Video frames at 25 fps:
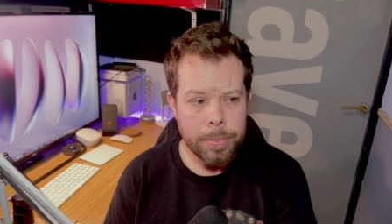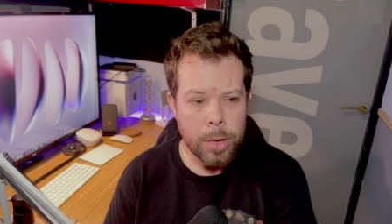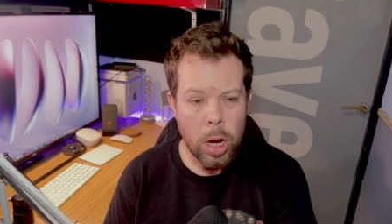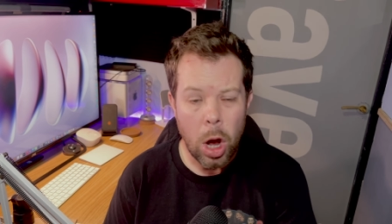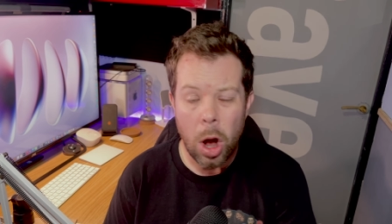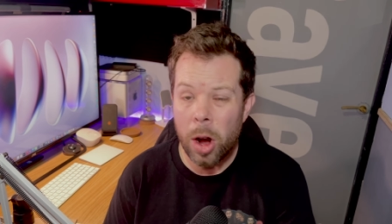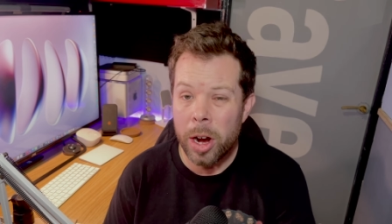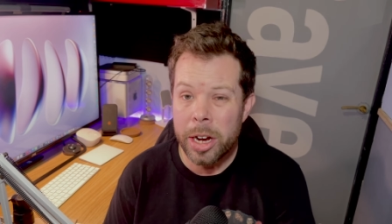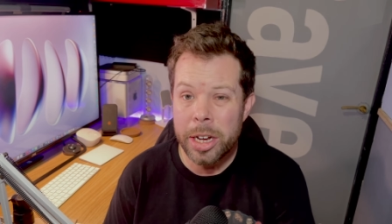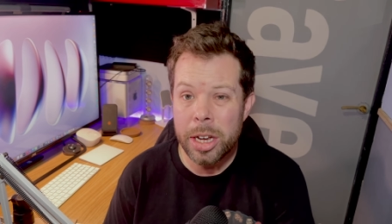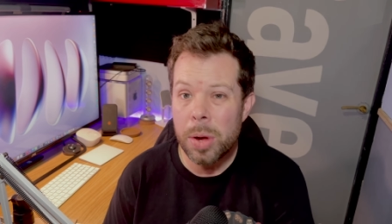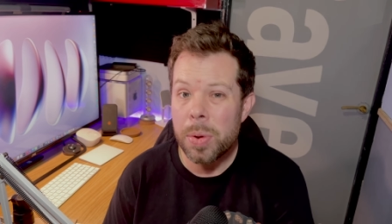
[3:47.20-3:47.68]

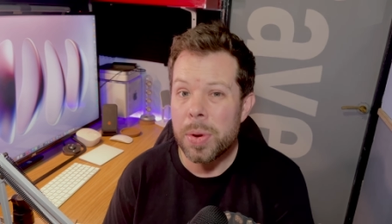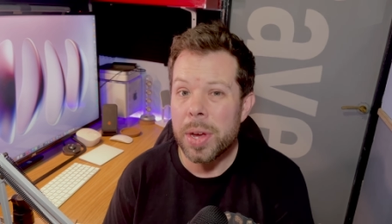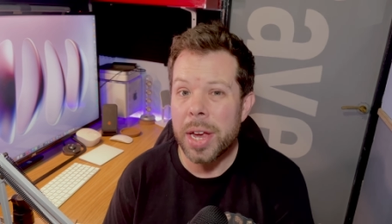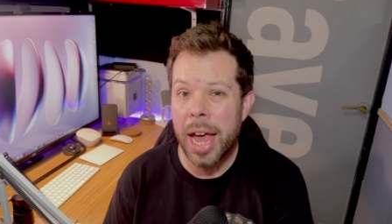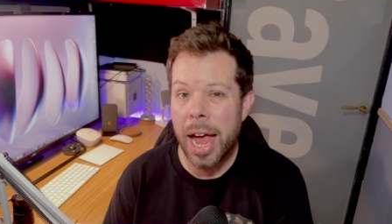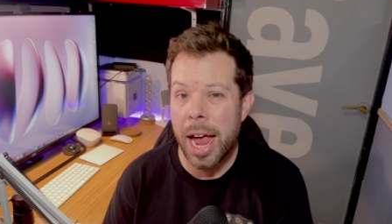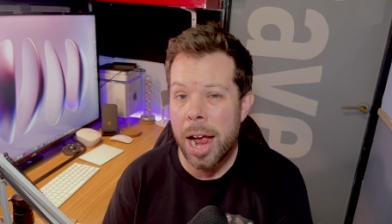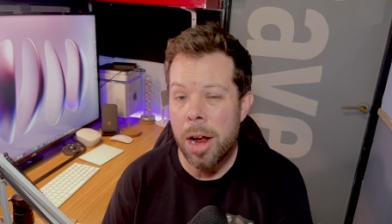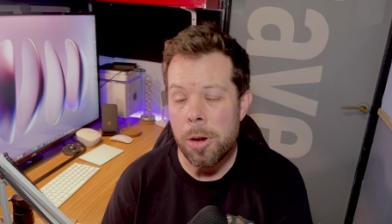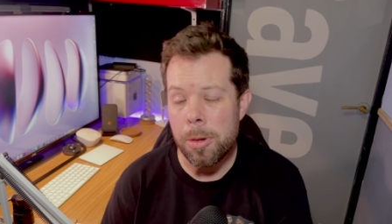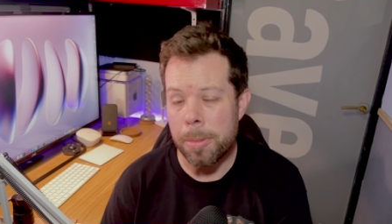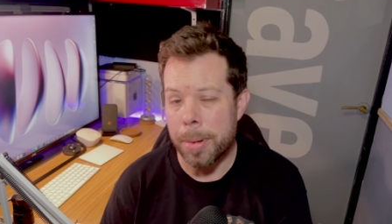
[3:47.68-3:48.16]
I don't
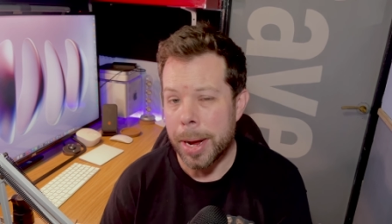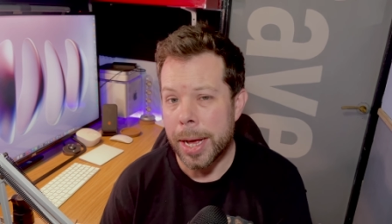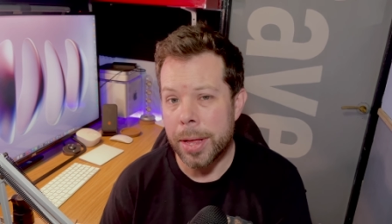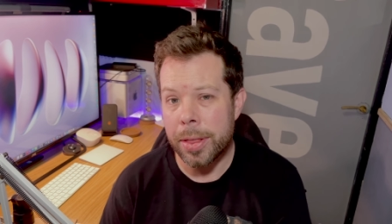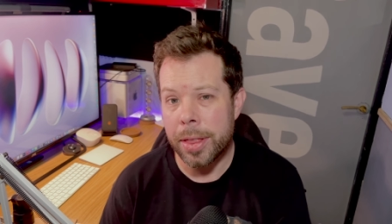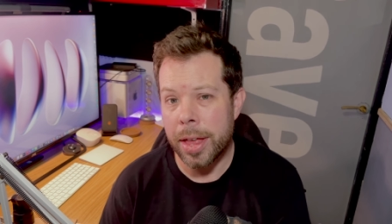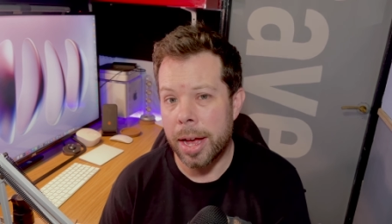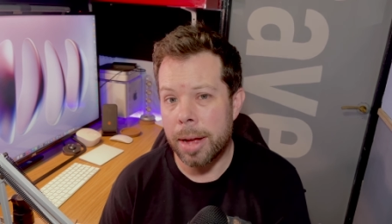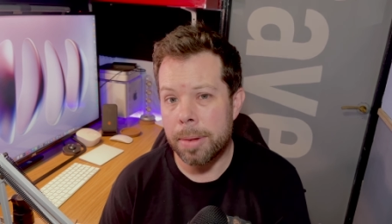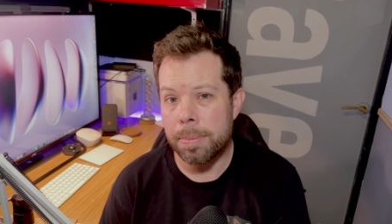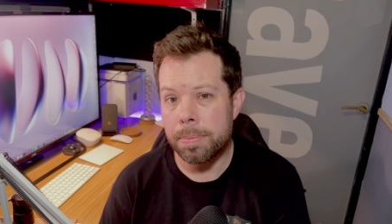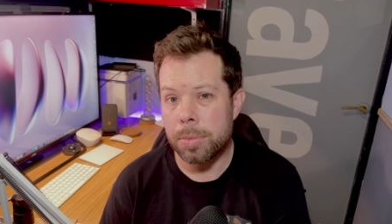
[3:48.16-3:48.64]
care about
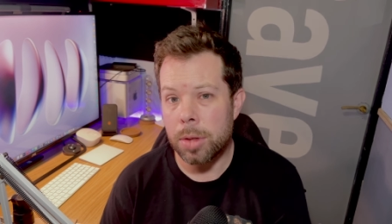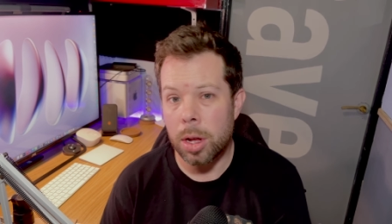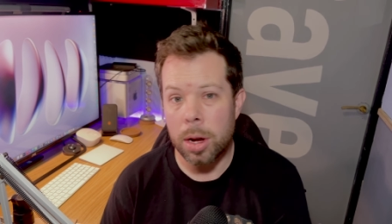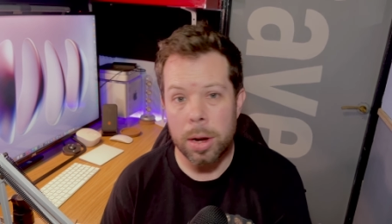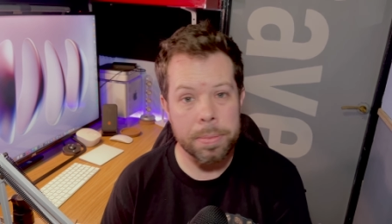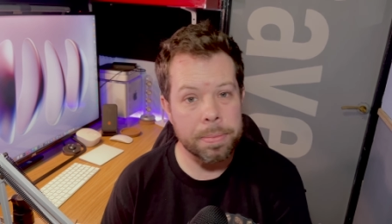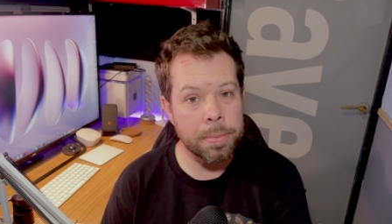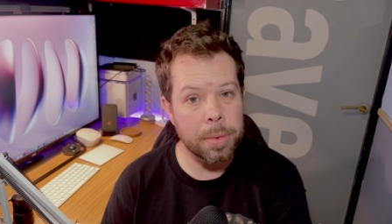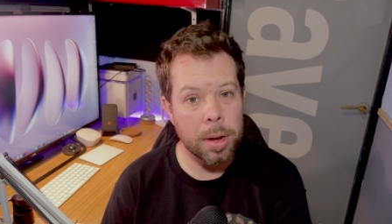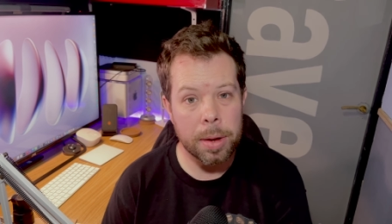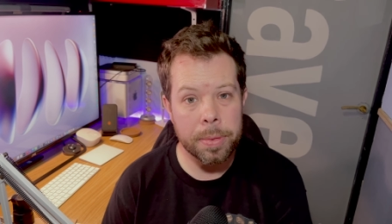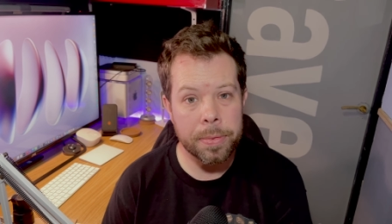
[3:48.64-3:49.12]
that.
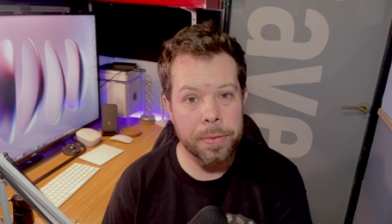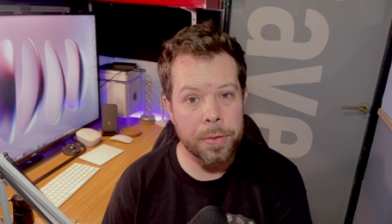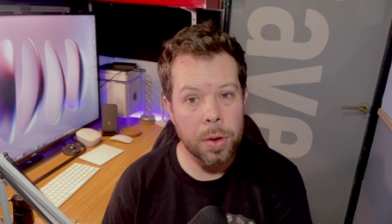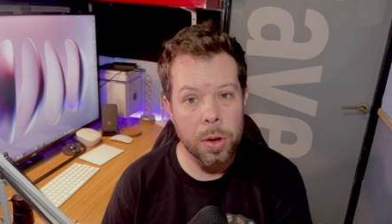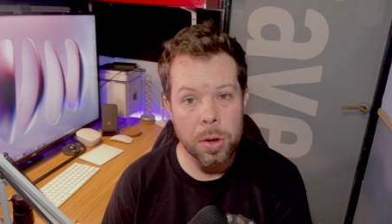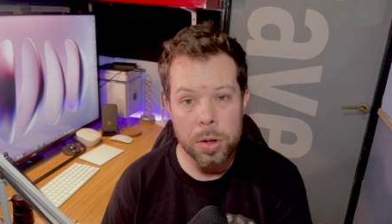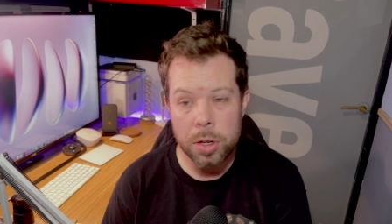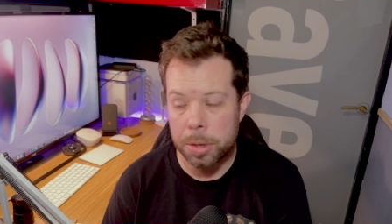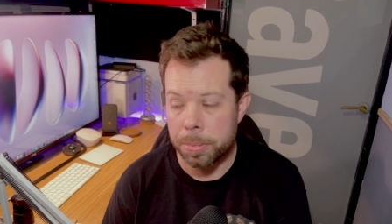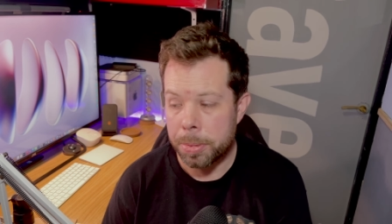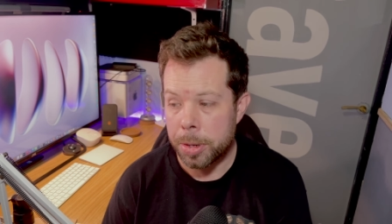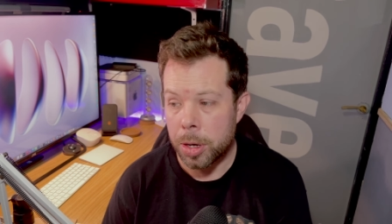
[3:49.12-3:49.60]
I've, I've
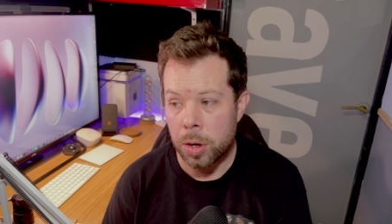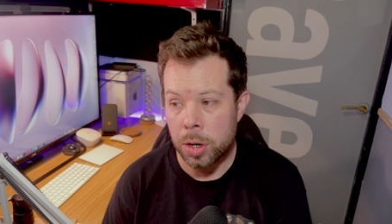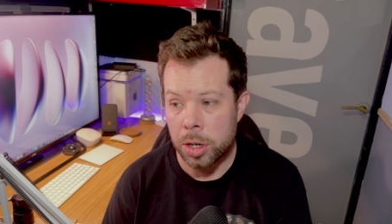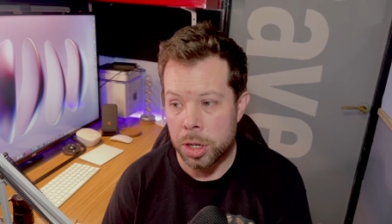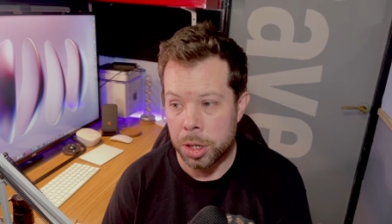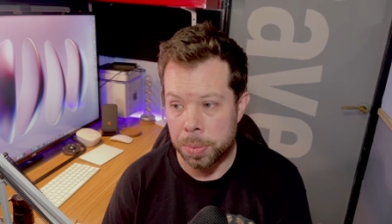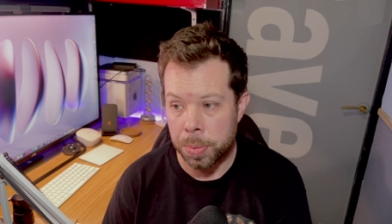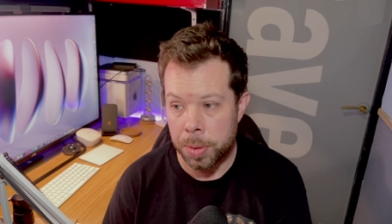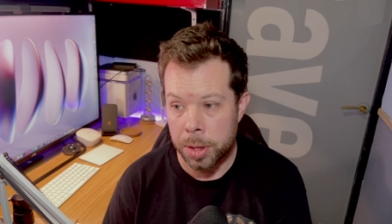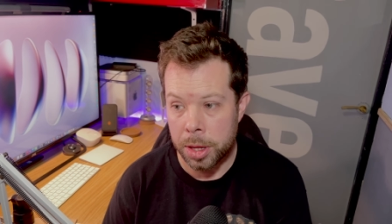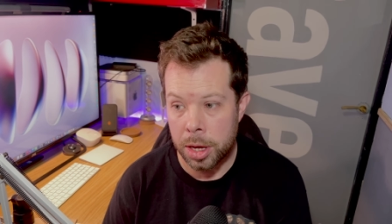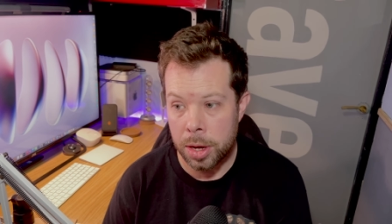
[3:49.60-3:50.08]
got to be
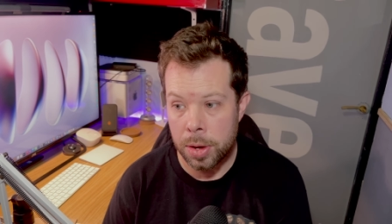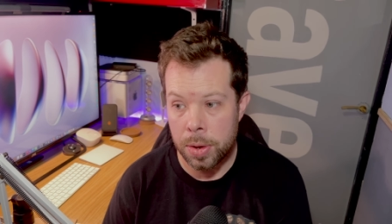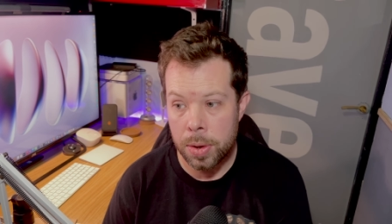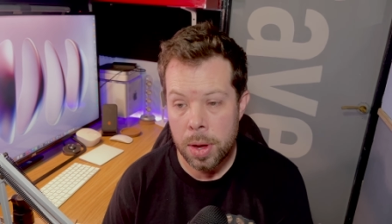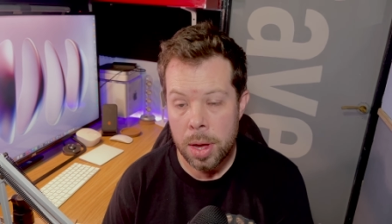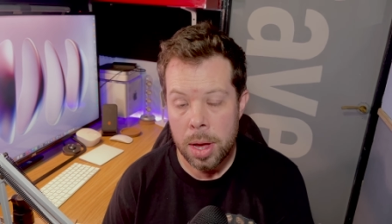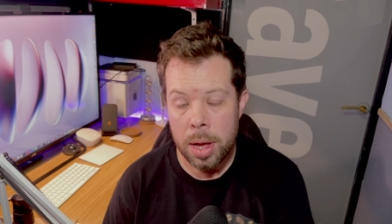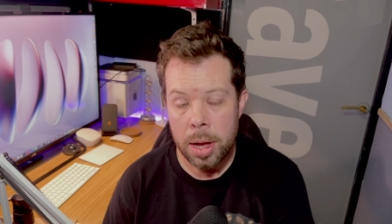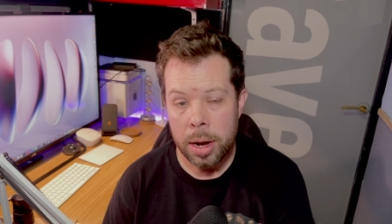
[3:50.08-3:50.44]
honest with you.